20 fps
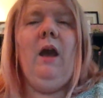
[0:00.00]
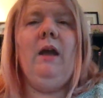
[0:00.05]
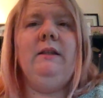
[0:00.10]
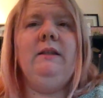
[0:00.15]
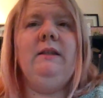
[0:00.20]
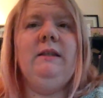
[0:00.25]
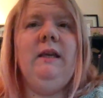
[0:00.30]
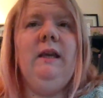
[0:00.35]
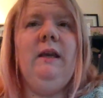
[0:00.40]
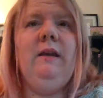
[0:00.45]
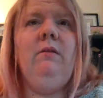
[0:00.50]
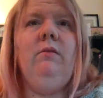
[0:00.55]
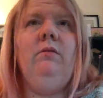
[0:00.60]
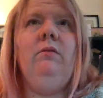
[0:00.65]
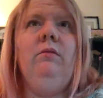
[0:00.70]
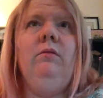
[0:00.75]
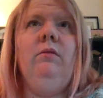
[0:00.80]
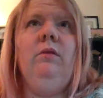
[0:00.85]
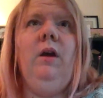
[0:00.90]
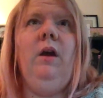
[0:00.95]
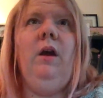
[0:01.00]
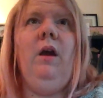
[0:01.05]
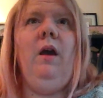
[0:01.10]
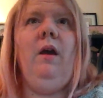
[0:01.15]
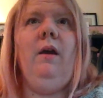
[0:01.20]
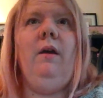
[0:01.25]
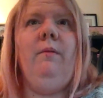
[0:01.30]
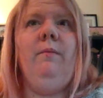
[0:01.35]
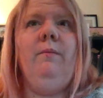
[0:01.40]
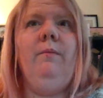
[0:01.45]
Until
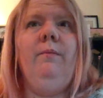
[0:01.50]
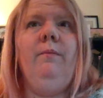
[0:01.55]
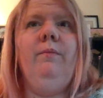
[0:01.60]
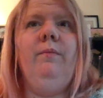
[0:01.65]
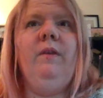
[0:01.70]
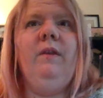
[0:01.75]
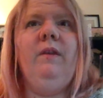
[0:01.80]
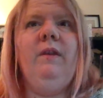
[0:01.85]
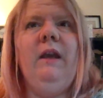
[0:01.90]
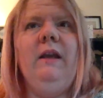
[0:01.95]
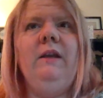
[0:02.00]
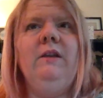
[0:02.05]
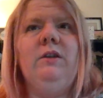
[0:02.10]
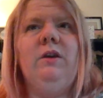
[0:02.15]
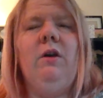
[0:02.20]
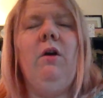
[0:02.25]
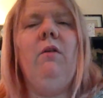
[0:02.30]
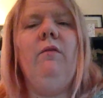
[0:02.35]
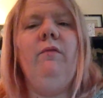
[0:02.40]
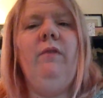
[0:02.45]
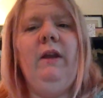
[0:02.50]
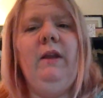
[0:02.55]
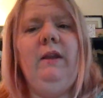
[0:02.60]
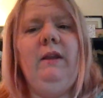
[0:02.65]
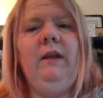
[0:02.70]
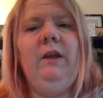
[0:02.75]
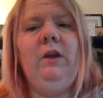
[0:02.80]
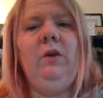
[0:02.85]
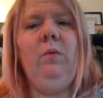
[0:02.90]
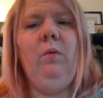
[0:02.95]
things got
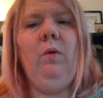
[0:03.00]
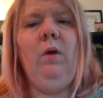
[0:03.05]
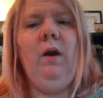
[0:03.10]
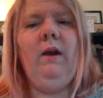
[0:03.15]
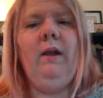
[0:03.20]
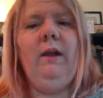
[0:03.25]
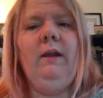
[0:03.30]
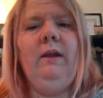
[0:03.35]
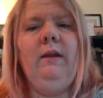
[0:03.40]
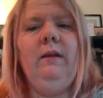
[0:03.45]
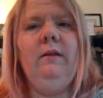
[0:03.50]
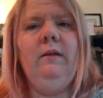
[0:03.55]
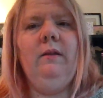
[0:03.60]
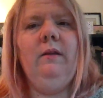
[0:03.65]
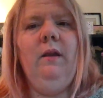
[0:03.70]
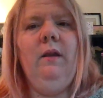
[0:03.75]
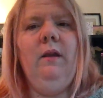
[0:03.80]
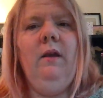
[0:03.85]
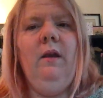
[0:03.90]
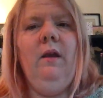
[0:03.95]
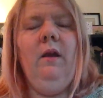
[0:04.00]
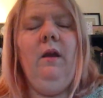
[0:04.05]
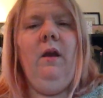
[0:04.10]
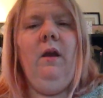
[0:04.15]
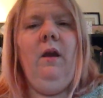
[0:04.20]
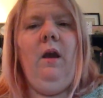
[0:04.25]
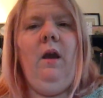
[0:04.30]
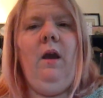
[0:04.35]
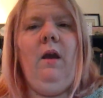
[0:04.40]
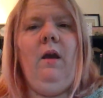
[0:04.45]
really quite,
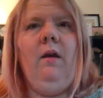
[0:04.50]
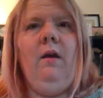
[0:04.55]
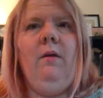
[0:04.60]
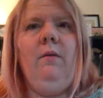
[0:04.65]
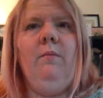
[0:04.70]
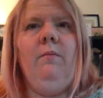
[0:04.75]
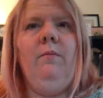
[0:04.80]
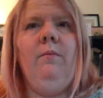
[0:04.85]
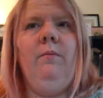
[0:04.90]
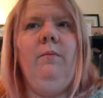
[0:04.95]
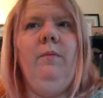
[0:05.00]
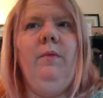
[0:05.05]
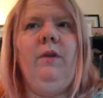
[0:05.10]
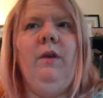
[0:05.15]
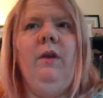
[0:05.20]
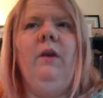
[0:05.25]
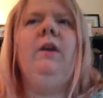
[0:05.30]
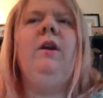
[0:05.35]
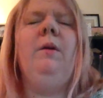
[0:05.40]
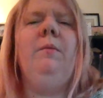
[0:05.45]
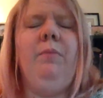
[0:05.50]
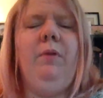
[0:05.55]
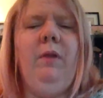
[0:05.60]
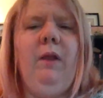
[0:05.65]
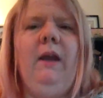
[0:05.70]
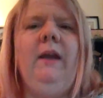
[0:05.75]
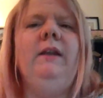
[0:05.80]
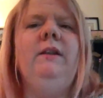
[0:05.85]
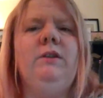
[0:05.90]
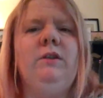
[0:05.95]
the
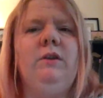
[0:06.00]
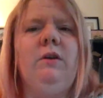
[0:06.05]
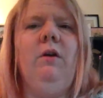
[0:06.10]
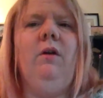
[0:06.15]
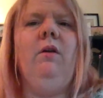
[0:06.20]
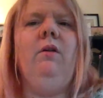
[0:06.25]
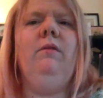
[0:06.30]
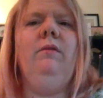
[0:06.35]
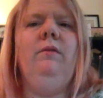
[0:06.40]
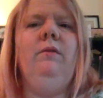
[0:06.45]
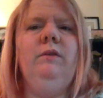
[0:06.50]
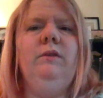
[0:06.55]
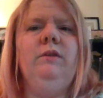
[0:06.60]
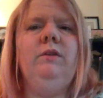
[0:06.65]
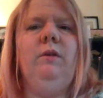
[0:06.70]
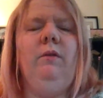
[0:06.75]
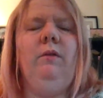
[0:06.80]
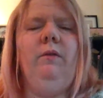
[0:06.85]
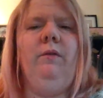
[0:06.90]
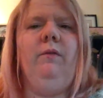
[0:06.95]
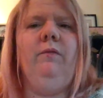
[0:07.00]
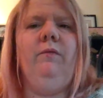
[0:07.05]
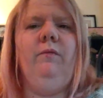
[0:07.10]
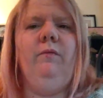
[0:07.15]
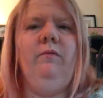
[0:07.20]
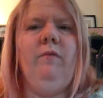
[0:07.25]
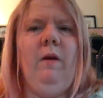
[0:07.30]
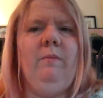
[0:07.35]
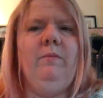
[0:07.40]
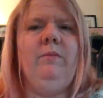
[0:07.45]
complaints got sort of
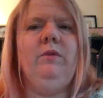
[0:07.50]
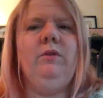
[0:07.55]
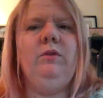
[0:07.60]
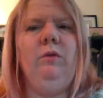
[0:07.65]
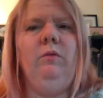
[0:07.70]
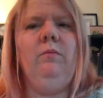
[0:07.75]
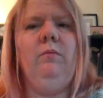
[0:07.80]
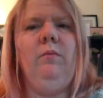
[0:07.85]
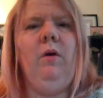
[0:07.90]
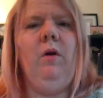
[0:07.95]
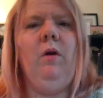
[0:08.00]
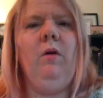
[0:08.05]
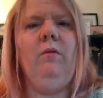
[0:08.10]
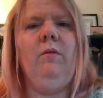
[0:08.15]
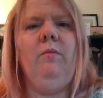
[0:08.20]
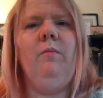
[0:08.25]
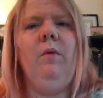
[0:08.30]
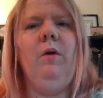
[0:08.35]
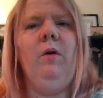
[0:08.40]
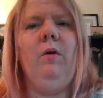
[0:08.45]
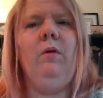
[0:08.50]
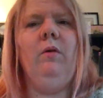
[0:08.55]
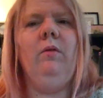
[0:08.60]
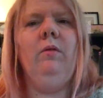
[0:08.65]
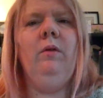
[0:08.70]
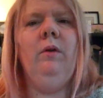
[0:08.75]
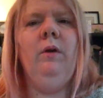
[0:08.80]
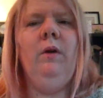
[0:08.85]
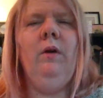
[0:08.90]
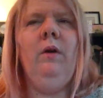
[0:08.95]
ramped up more and
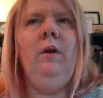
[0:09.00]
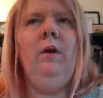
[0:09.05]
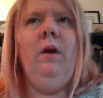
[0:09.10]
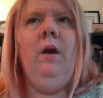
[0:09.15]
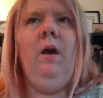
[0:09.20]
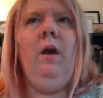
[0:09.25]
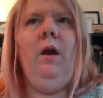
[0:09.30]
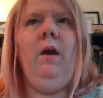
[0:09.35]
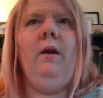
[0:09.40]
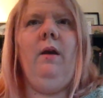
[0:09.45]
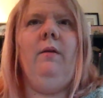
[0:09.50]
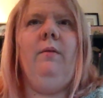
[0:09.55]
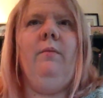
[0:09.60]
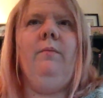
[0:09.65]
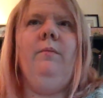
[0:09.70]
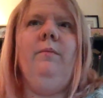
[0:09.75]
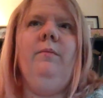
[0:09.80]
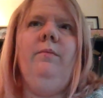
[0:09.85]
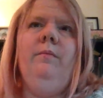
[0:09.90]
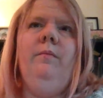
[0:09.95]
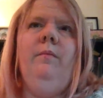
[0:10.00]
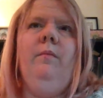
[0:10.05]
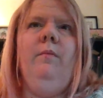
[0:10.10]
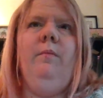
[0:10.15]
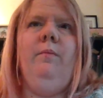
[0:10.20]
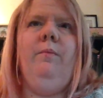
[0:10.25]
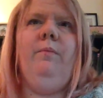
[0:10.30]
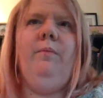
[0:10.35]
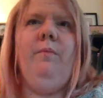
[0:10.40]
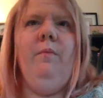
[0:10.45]
more,
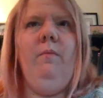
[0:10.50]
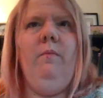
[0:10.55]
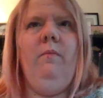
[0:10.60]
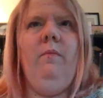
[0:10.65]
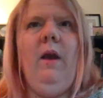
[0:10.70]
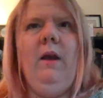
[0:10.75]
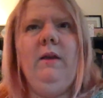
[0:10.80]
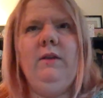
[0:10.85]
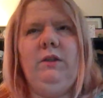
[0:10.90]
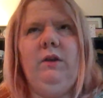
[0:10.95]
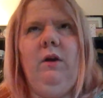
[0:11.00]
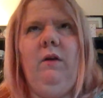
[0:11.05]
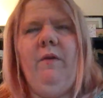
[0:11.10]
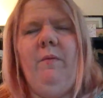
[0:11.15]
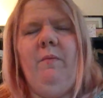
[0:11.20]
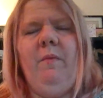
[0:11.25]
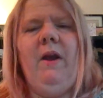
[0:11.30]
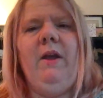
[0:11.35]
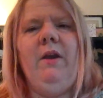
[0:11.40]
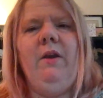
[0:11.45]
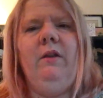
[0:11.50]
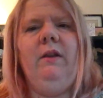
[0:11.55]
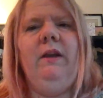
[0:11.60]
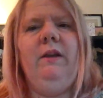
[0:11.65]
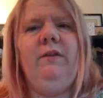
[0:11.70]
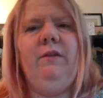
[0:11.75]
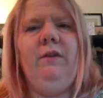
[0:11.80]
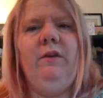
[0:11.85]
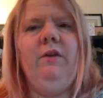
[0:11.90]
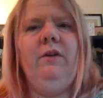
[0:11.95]
sort of in my
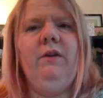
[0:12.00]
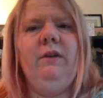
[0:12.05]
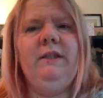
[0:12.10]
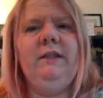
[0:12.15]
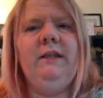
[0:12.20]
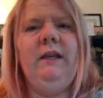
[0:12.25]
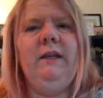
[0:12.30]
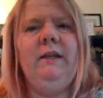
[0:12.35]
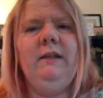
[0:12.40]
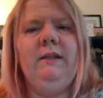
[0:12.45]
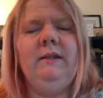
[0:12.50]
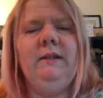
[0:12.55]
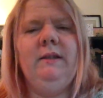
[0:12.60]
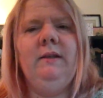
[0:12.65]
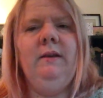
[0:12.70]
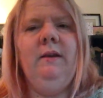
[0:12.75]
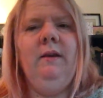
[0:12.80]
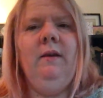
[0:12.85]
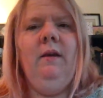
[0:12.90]
early 30s.